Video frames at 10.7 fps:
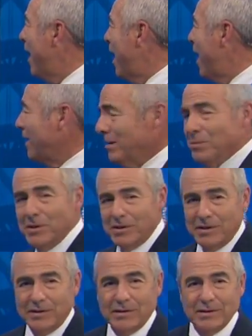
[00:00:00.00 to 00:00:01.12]

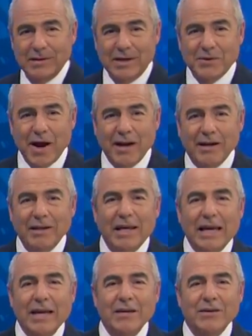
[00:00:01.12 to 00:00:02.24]
octopuses. That's right,
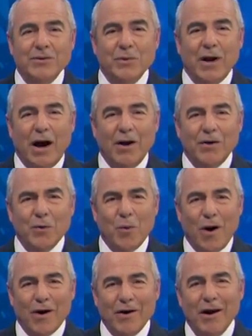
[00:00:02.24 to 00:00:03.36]
clinging to an
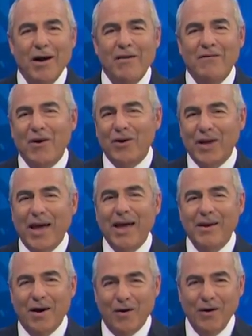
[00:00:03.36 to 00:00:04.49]
underwater
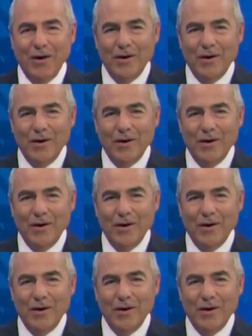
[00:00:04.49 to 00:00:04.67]
volcano.